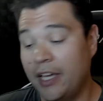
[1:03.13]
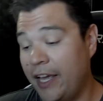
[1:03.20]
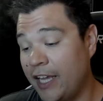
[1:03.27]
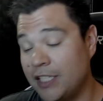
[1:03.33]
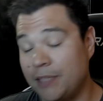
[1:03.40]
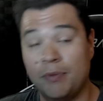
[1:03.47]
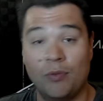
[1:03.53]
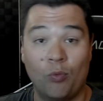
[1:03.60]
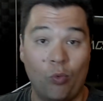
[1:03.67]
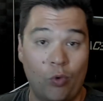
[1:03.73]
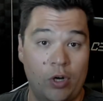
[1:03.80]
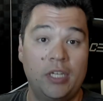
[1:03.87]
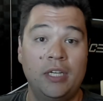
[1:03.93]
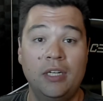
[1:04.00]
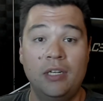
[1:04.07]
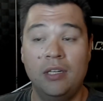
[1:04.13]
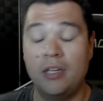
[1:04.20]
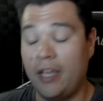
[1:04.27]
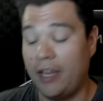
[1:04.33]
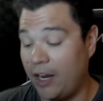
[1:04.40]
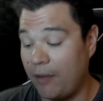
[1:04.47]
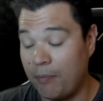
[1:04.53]
has been working,
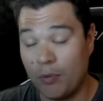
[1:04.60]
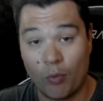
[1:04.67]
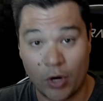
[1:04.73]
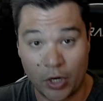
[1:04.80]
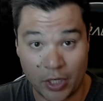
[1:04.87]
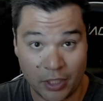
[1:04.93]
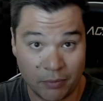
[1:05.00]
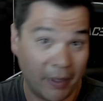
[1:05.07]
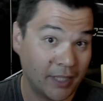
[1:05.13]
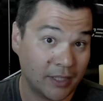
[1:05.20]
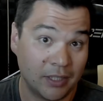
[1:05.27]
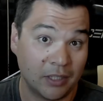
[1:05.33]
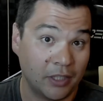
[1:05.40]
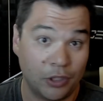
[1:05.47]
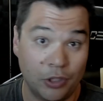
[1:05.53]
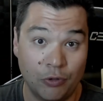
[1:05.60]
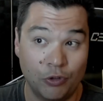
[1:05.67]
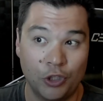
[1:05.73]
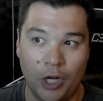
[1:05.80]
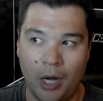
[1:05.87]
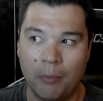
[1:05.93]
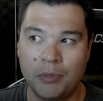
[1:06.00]
and I've been working basically two
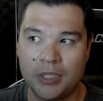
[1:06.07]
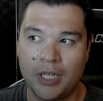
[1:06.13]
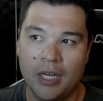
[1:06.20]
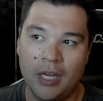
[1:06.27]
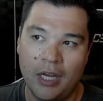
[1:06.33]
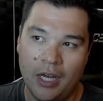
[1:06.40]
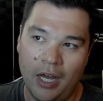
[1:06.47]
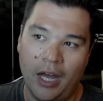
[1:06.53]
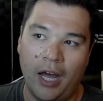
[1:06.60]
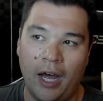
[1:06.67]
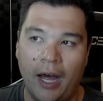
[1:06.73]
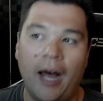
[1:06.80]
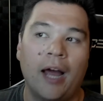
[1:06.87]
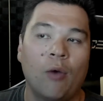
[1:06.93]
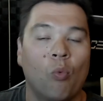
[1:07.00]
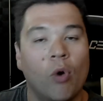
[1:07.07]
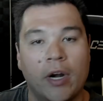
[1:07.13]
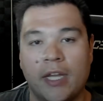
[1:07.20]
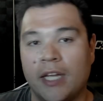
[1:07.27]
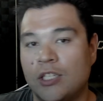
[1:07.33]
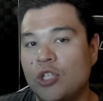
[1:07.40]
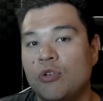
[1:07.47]
jobs. I
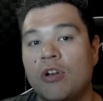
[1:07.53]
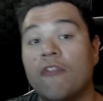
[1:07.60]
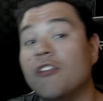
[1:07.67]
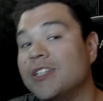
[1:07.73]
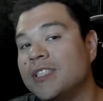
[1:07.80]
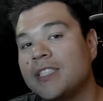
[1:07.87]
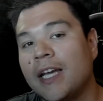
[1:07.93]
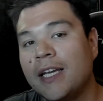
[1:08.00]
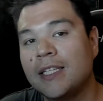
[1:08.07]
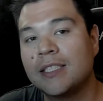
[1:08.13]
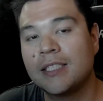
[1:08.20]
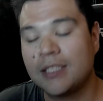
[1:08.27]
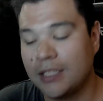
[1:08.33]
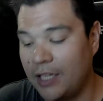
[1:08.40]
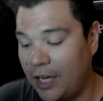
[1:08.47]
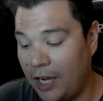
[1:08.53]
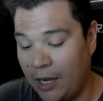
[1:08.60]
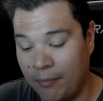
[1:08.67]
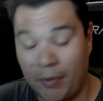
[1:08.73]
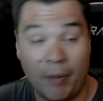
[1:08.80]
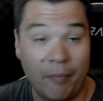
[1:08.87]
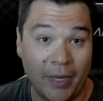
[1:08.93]
work at two different sites.
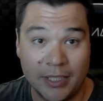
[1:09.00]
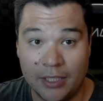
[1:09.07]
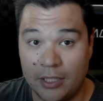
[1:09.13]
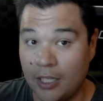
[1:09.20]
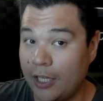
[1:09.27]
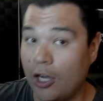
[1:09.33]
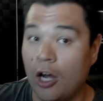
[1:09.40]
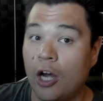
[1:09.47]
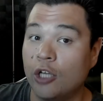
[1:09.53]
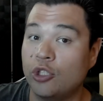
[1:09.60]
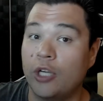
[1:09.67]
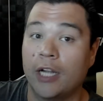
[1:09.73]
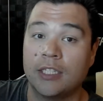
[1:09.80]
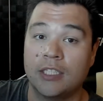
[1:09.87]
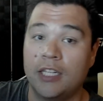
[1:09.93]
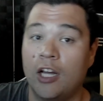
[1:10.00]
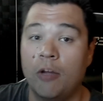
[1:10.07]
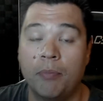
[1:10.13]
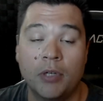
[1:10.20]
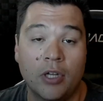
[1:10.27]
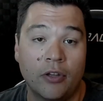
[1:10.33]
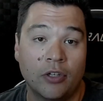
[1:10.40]
I'm basically contracted to
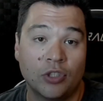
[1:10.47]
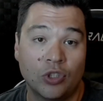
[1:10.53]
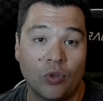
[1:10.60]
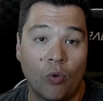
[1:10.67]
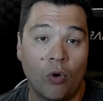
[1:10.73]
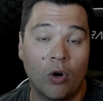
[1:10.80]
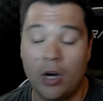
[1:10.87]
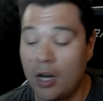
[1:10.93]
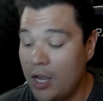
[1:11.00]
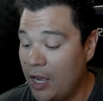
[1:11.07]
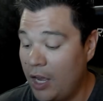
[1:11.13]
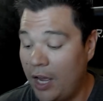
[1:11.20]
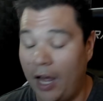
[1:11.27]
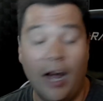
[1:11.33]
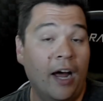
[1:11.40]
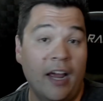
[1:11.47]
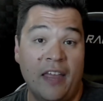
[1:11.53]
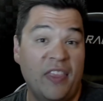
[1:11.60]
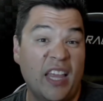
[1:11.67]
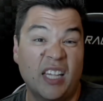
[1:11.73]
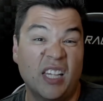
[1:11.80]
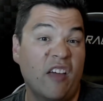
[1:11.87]
help another store,
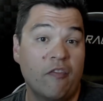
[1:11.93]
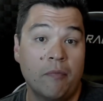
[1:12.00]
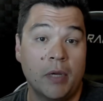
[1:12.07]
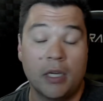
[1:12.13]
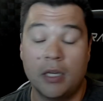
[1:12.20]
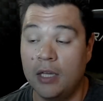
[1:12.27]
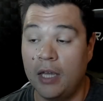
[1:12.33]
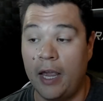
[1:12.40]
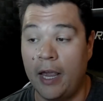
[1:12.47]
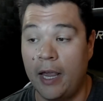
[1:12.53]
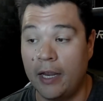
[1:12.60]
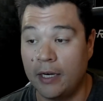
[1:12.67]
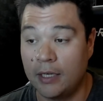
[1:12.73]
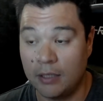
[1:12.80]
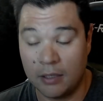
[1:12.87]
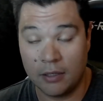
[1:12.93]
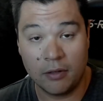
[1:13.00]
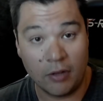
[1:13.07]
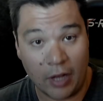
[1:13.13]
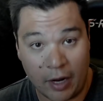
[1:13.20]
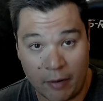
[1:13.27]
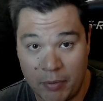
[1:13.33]
and they love me. And
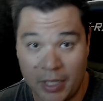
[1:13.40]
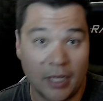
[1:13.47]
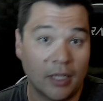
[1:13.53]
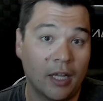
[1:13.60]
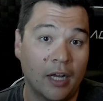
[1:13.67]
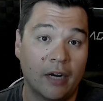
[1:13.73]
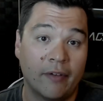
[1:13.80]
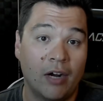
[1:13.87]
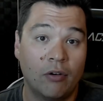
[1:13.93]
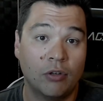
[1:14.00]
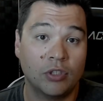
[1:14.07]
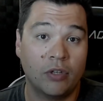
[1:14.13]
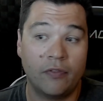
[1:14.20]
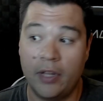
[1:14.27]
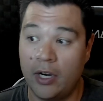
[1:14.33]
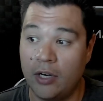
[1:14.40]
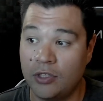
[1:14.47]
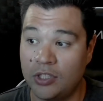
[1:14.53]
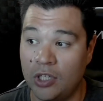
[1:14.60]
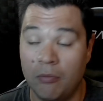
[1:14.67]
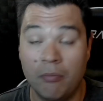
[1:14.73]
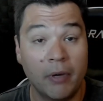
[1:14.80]
I've been getting a lot of hours over there,
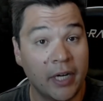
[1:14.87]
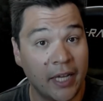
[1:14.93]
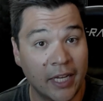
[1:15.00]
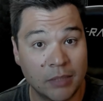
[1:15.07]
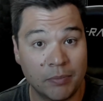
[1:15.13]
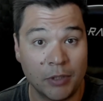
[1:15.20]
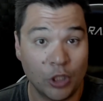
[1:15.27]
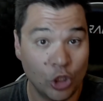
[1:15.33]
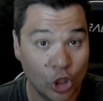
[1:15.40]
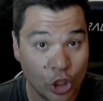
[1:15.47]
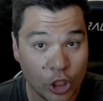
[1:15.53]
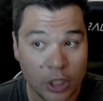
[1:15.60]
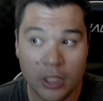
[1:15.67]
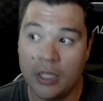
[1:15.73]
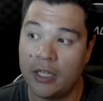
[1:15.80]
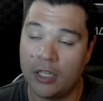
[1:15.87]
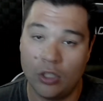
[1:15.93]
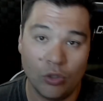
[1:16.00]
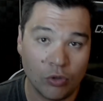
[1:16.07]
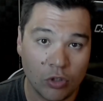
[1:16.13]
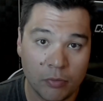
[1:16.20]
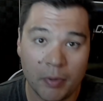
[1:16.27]
so money has been good. It could
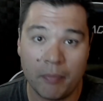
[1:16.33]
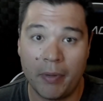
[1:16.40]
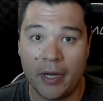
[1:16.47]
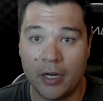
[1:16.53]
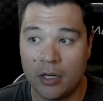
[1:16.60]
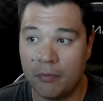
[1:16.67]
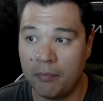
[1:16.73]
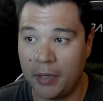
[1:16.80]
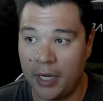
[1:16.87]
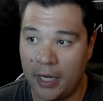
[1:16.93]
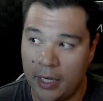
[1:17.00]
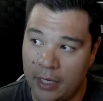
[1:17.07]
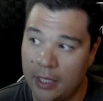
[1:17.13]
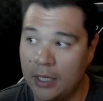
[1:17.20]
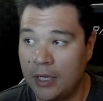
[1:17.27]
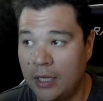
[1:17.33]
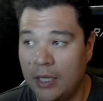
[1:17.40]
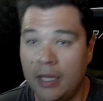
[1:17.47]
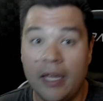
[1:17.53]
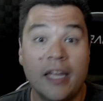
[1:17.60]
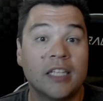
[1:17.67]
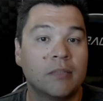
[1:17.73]
do a little bit better, but
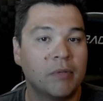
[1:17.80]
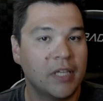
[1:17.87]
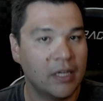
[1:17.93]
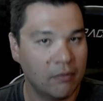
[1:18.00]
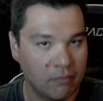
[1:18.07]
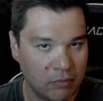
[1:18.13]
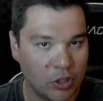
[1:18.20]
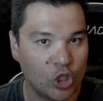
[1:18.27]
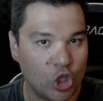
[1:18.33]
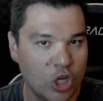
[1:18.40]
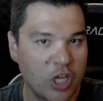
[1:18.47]
it's getting